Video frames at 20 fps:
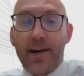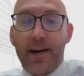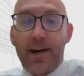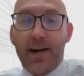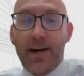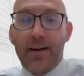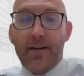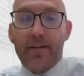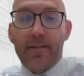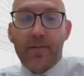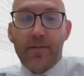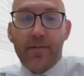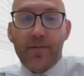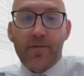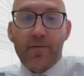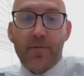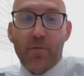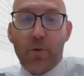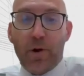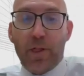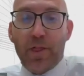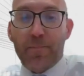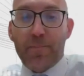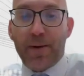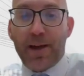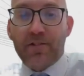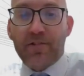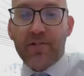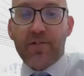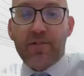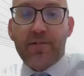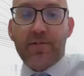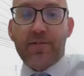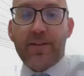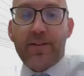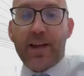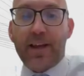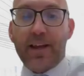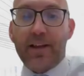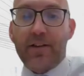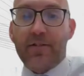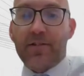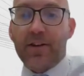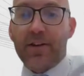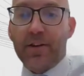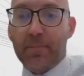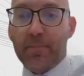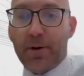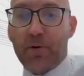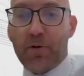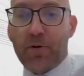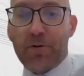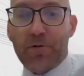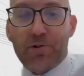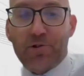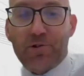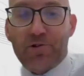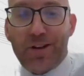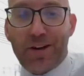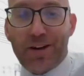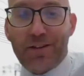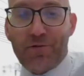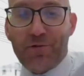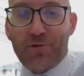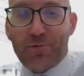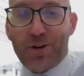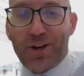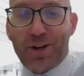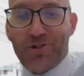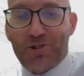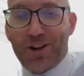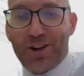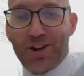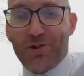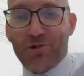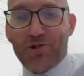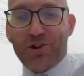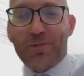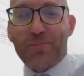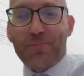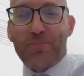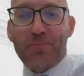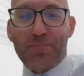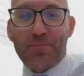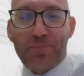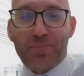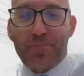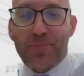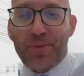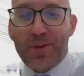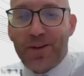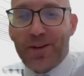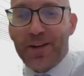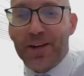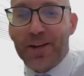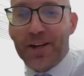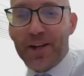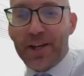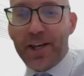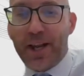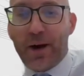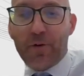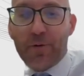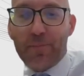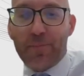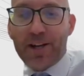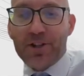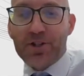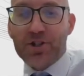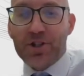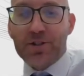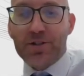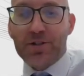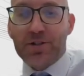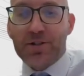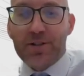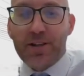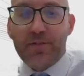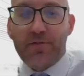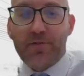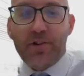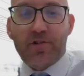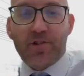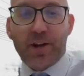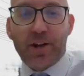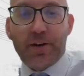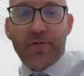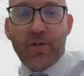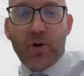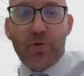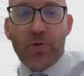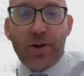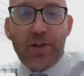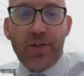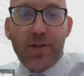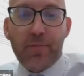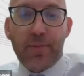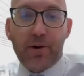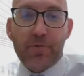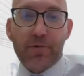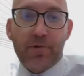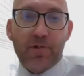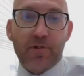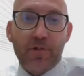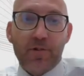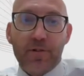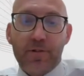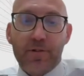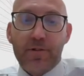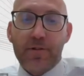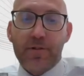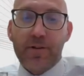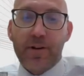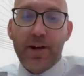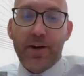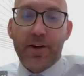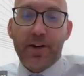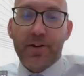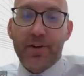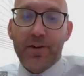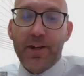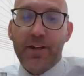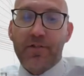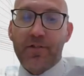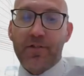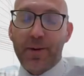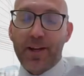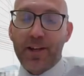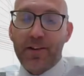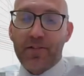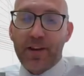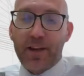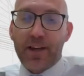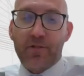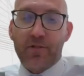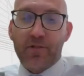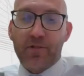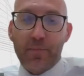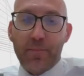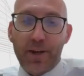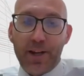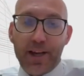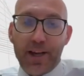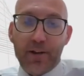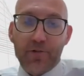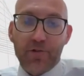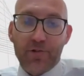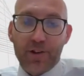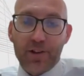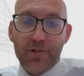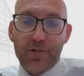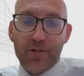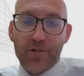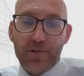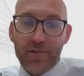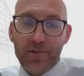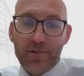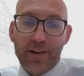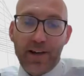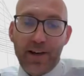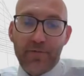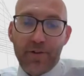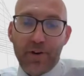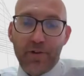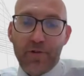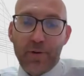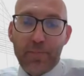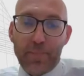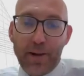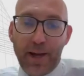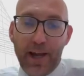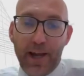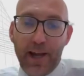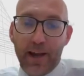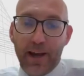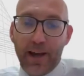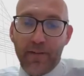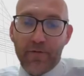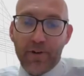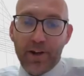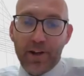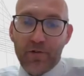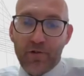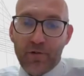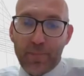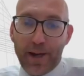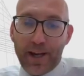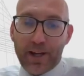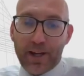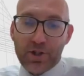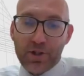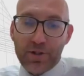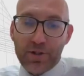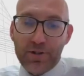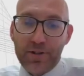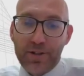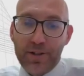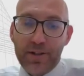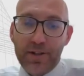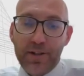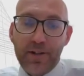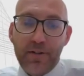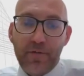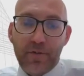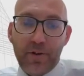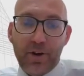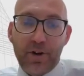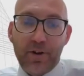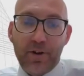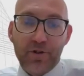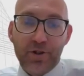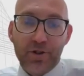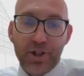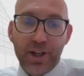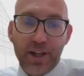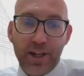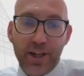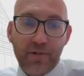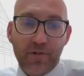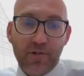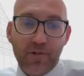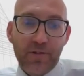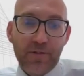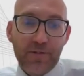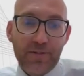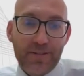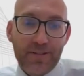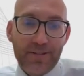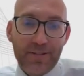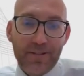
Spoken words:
One of the best days in the boat owner's life is when he sells it. Now imagine if instead of owning the boat, I'd agreed to maintain somebody else's, every repair, every inspection for 100 years.